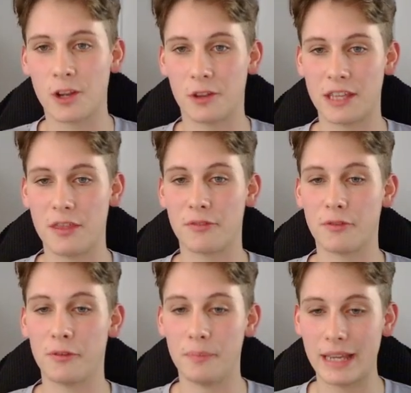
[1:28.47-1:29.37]
content
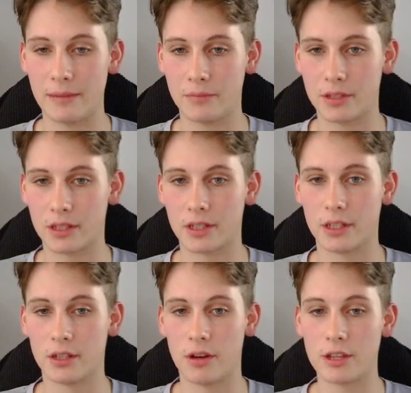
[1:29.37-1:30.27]
through memes,
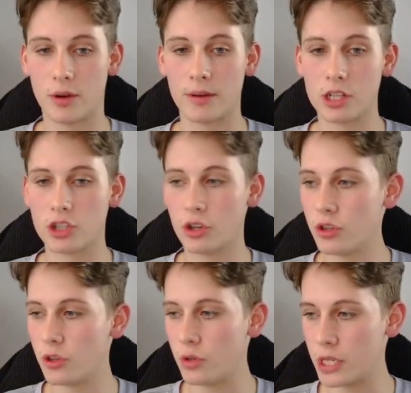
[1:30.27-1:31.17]
right? So I'm going to show you
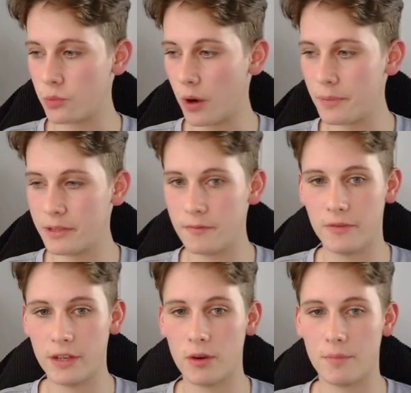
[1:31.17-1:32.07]
this one
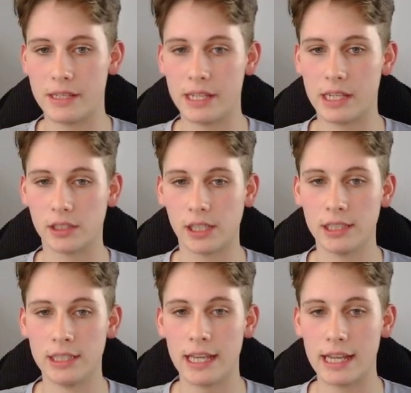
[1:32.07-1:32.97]
video in particular.
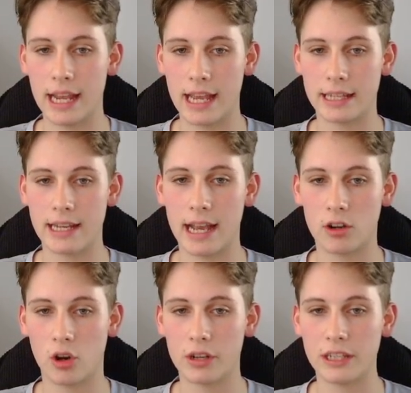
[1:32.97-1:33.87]
It has now
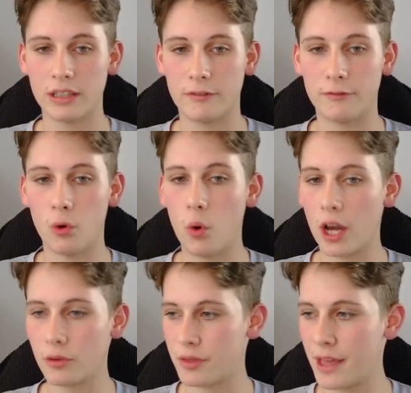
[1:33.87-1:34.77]
got nearly
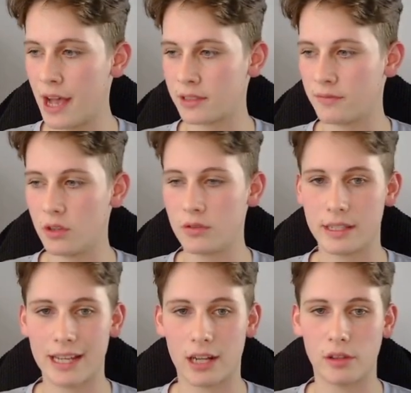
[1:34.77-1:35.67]
400,000 views,
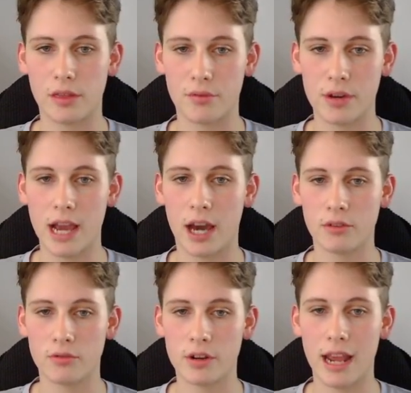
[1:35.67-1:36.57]
exactly
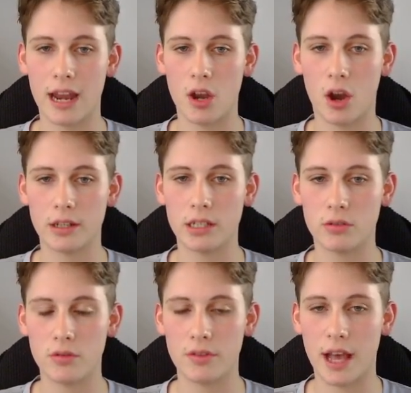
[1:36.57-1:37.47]

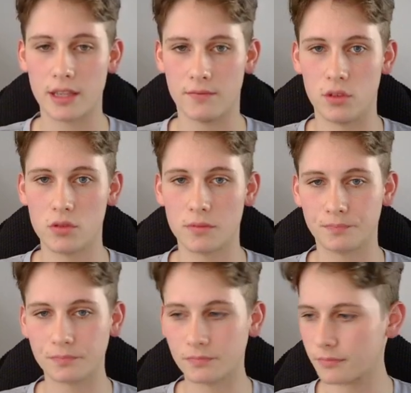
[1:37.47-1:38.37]
392,000 views.
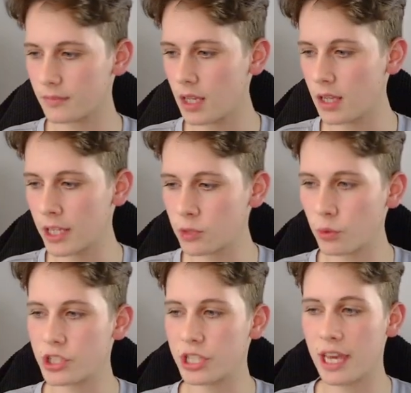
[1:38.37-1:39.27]
Let's
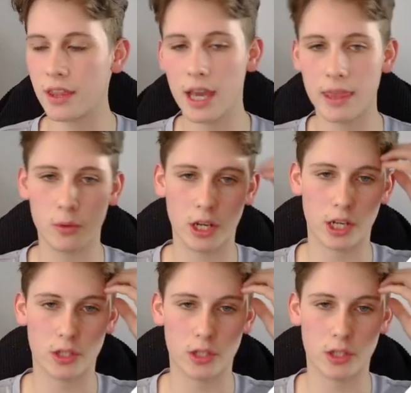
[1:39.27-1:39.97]
watch it together and then we're going to